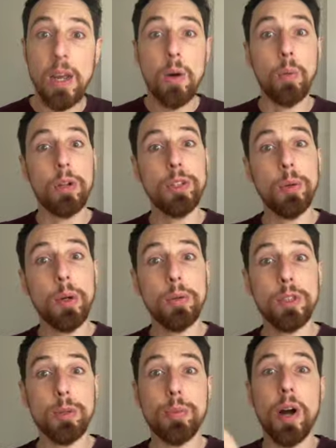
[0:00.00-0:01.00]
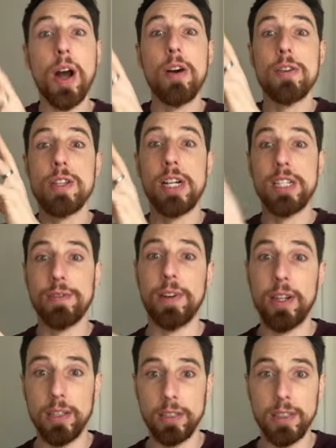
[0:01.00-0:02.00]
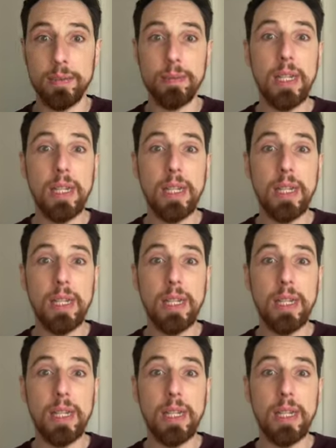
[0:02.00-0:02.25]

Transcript: What do I want to prioritize first?